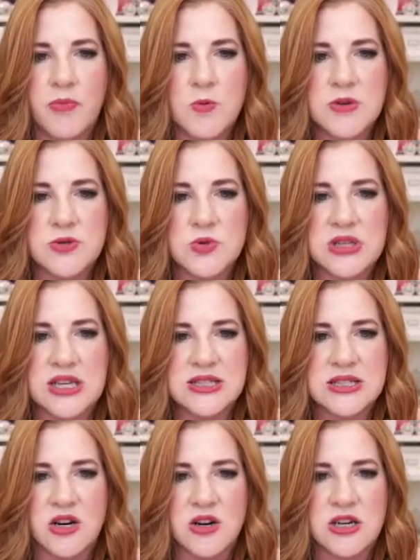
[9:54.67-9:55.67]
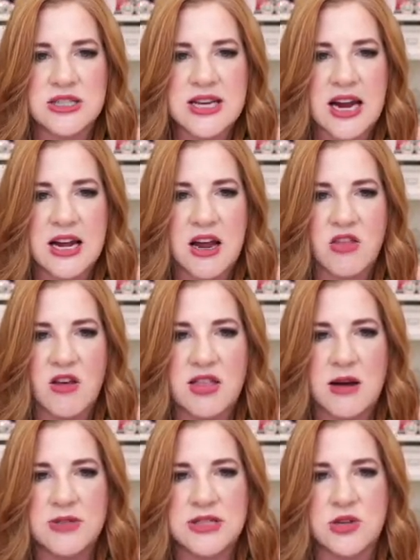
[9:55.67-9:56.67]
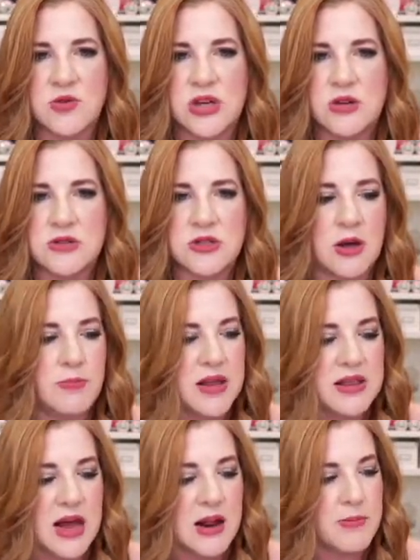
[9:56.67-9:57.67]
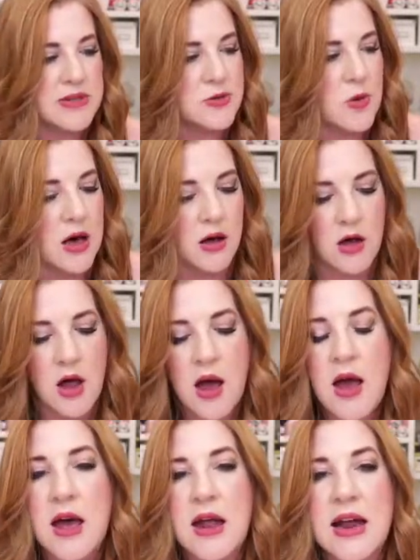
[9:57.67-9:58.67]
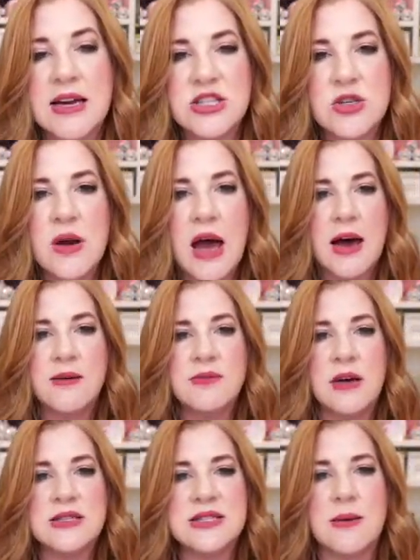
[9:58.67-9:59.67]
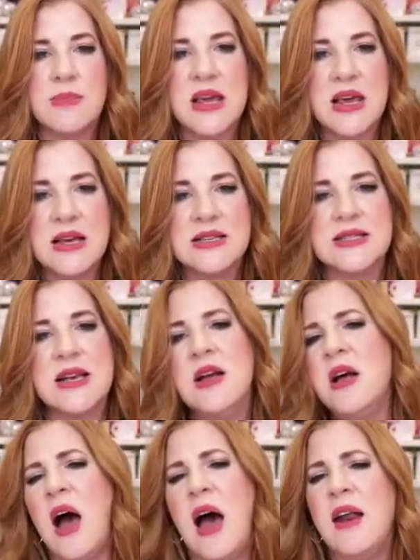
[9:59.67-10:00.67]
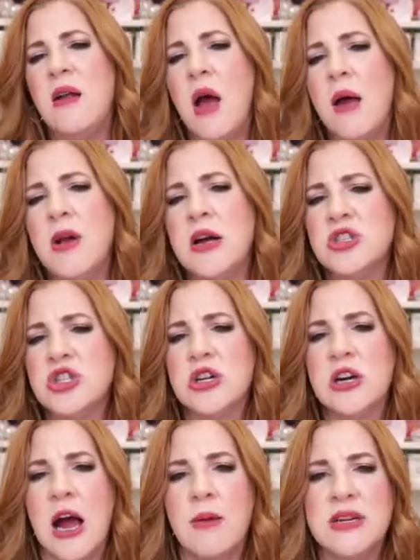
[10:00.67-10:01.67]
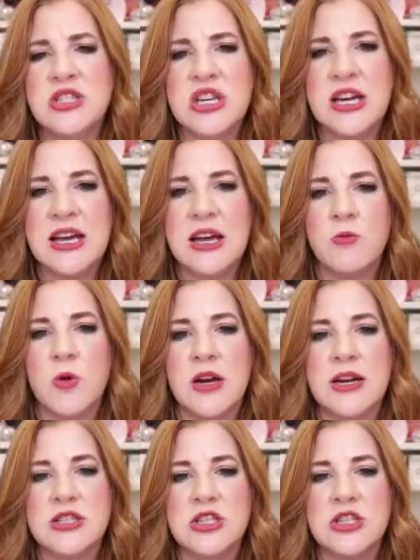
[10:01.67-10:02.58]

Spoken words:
was released on her site, and I thought that was so cute. So I picked that up as well. And I do have some inks. I'm not sure how much inking we're going to